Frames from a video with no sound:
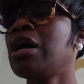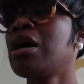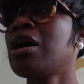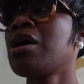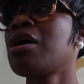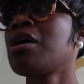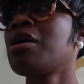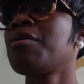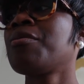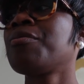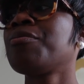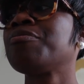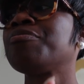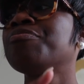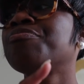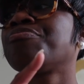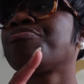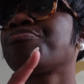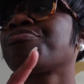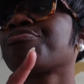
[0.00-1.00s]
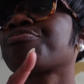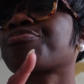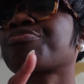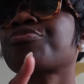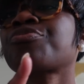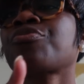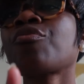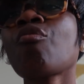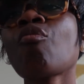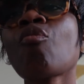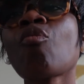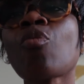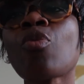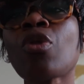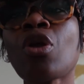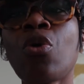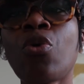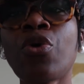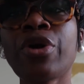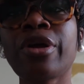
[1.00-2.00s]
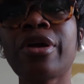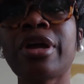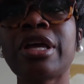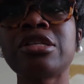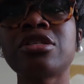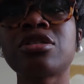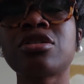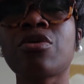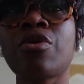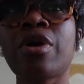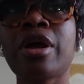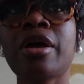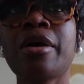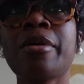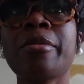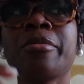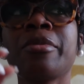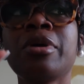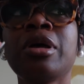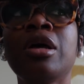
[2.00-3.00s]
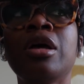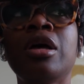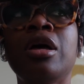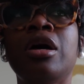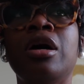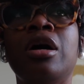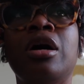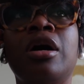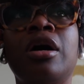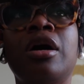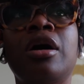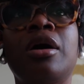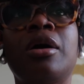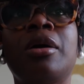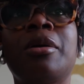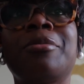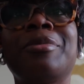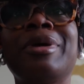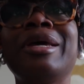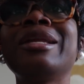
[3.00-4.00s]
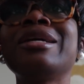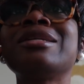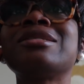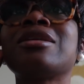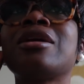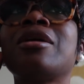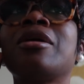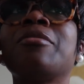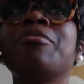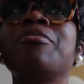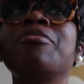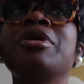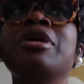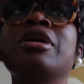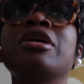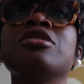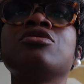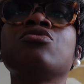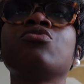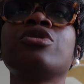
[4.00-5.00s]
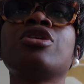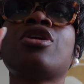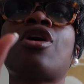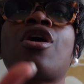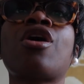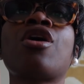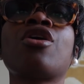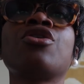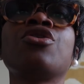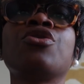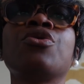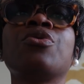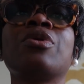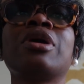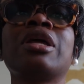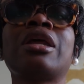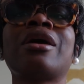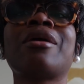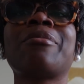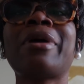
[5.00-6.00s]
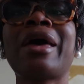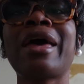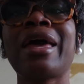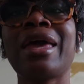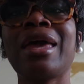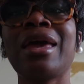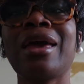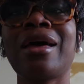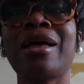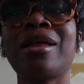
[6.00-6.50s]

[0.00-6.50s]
um, on your Instagram, um, hit us up because we are doing a paid